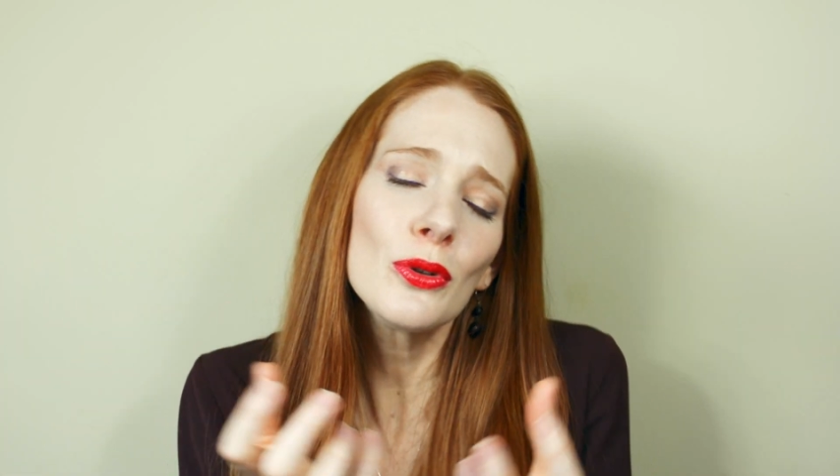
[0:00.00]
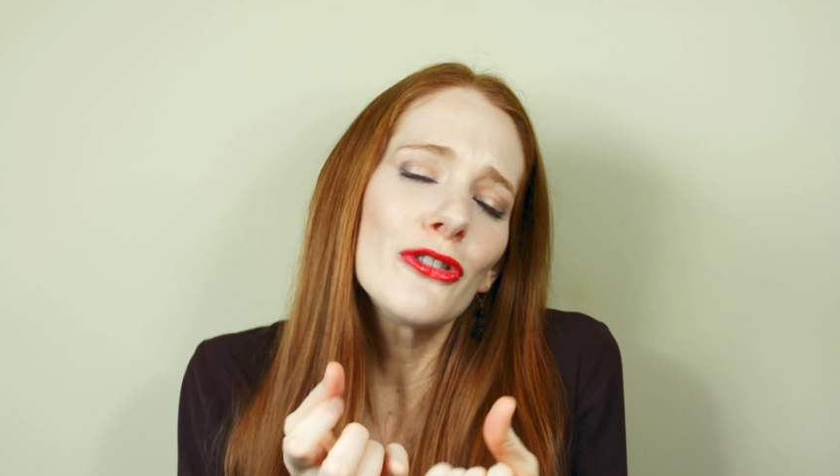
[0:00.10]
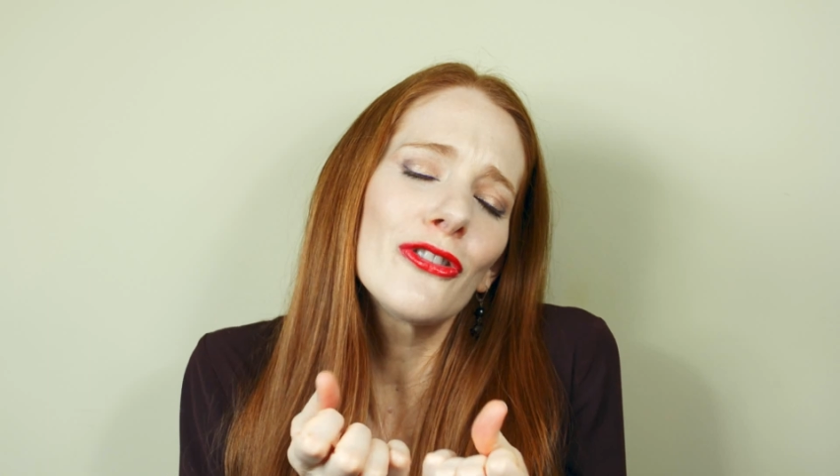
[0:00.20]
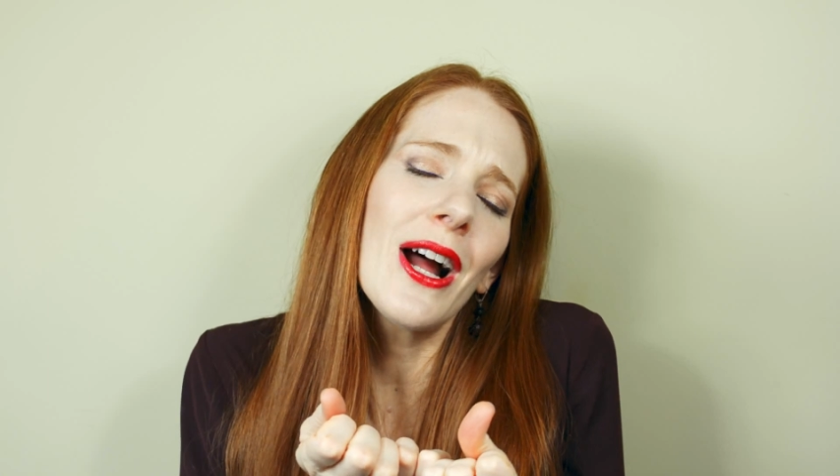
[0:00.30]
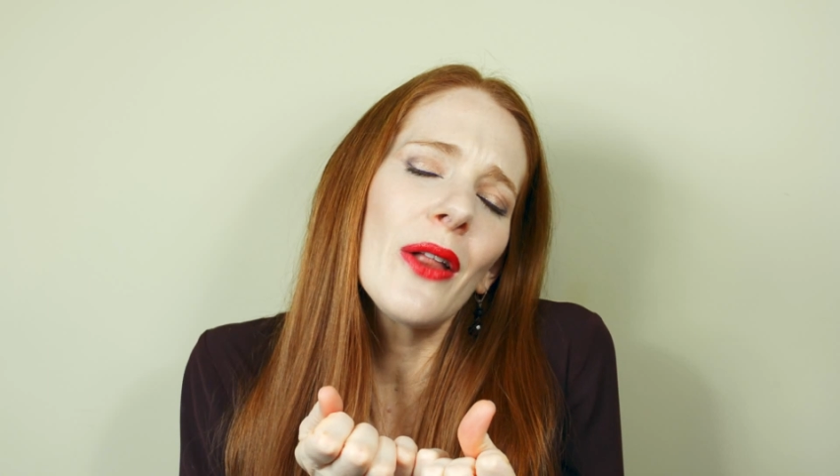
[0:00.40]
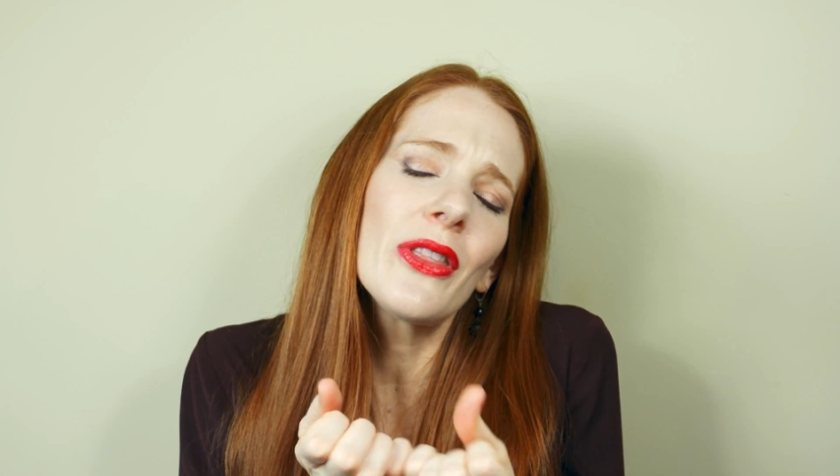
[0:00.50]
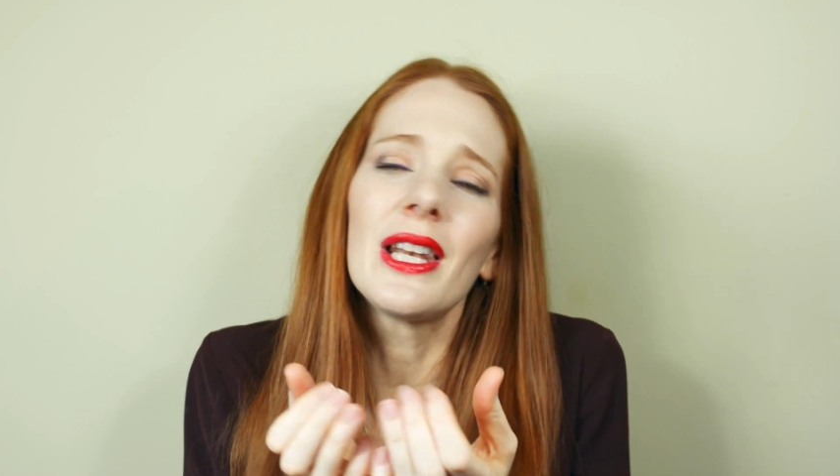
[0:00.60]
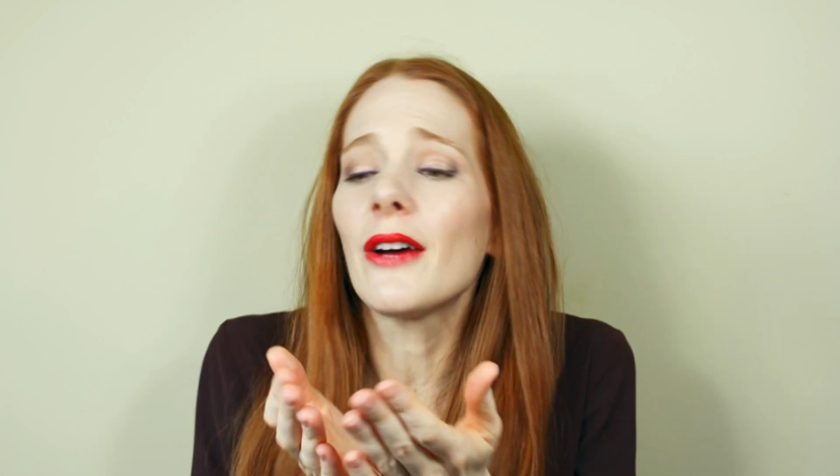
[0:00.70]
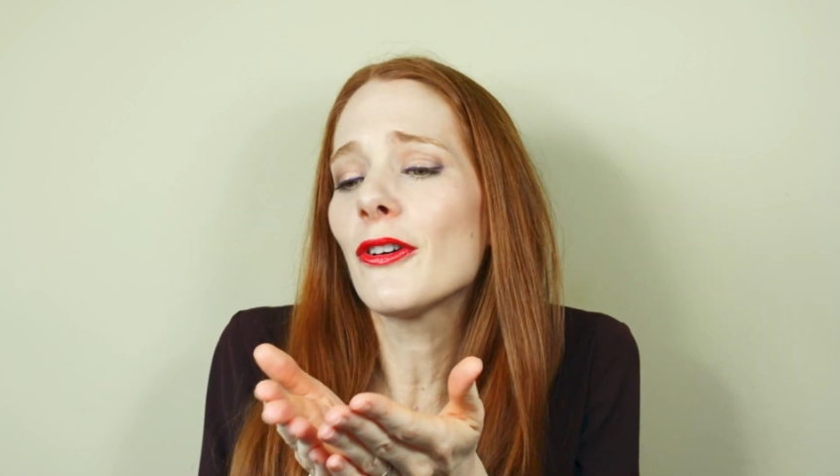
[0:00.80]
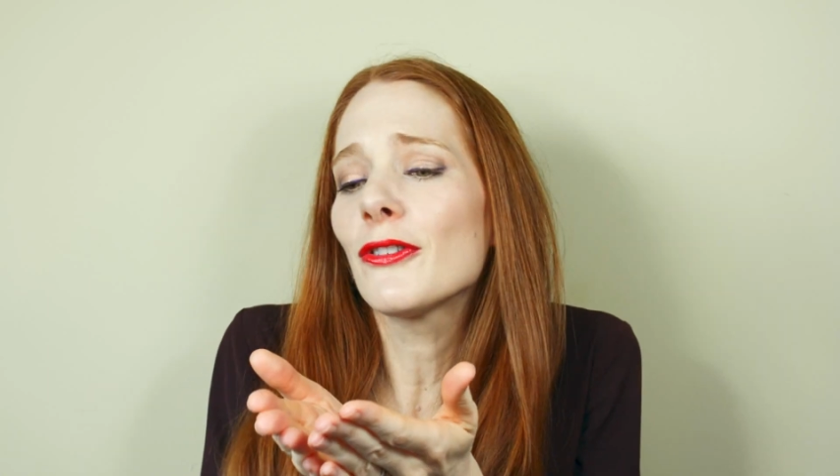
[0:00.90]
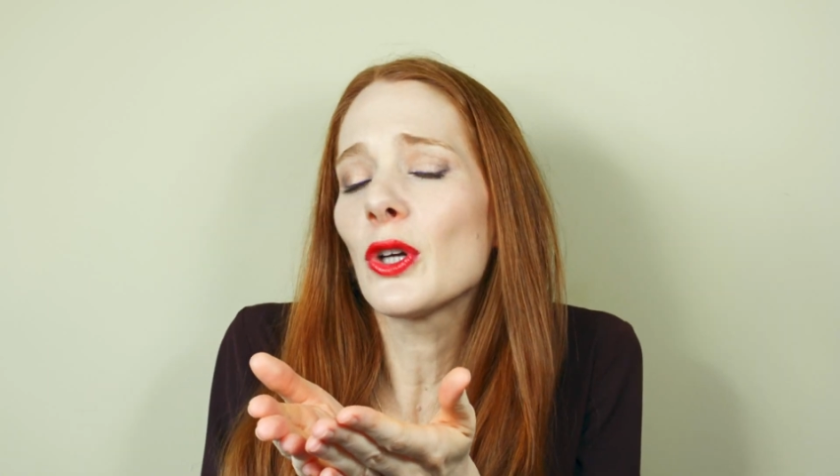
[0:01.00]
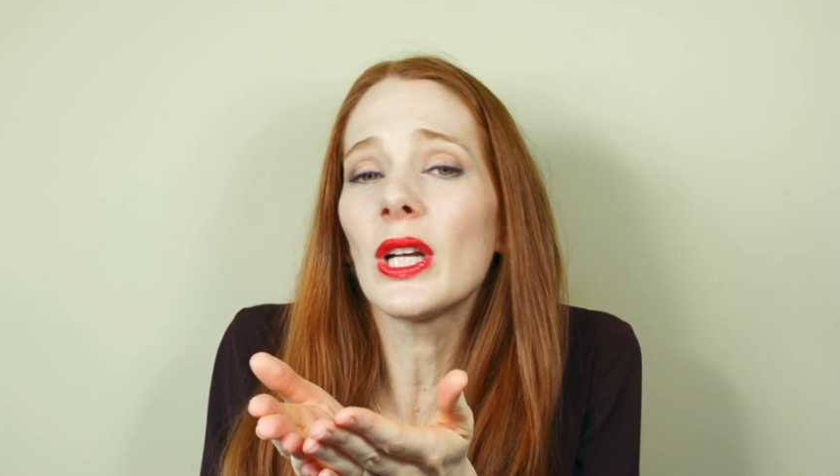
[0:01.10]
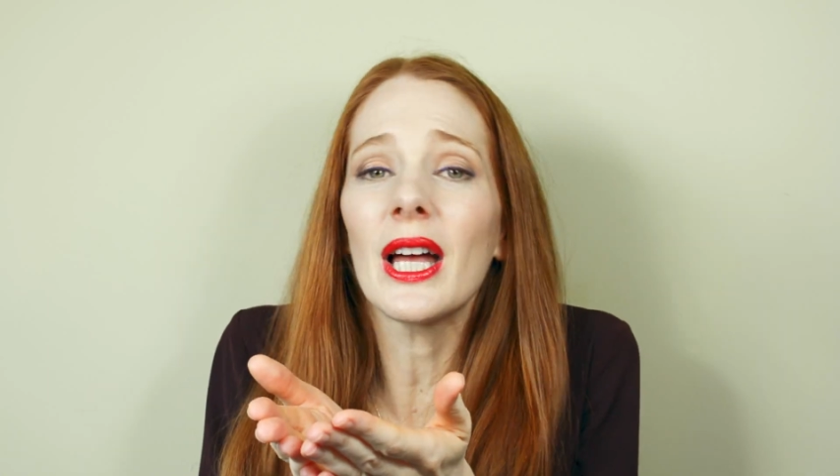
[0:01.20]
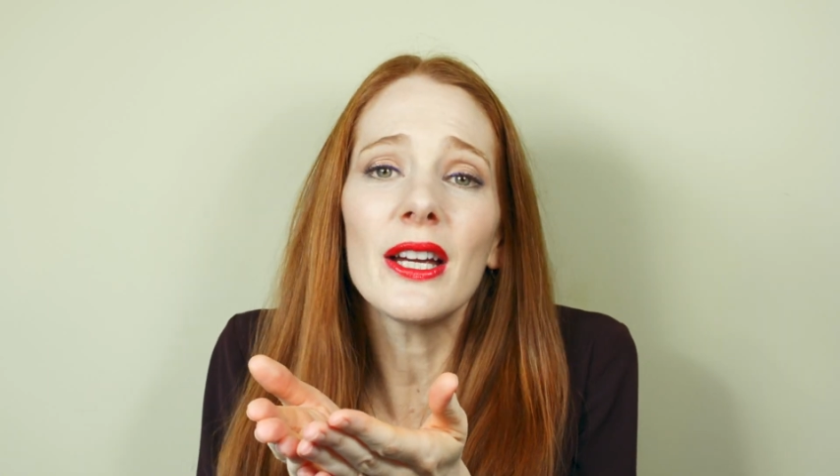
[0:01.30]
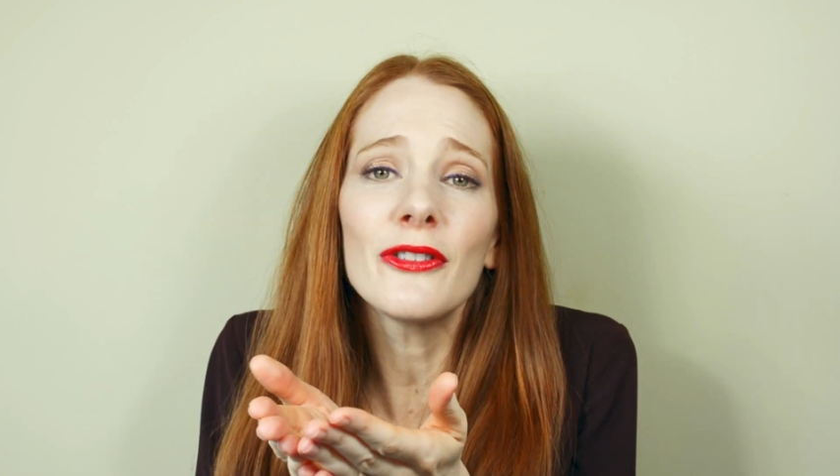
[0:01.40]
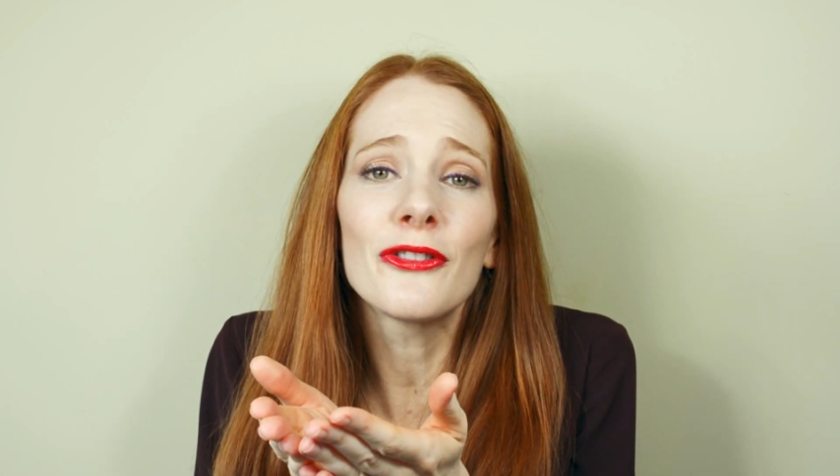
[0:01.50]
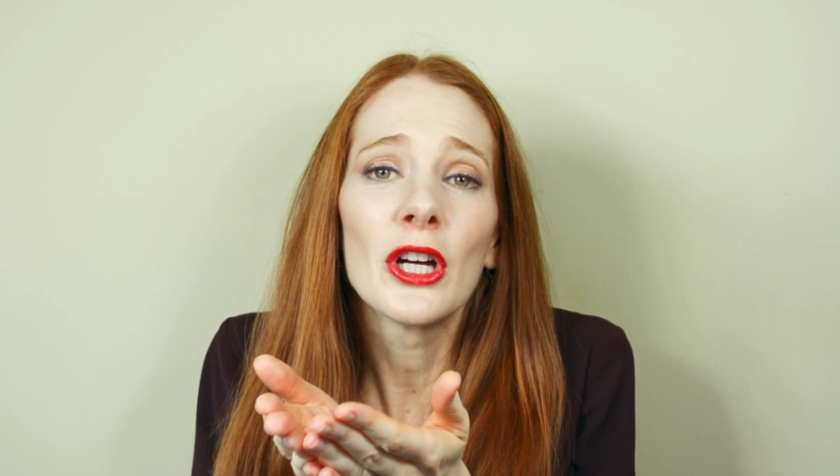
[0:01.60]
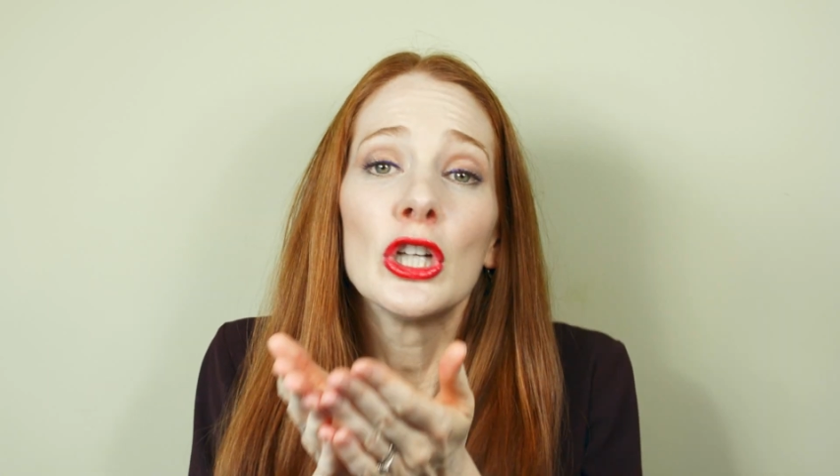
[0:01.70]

you found the love of your life,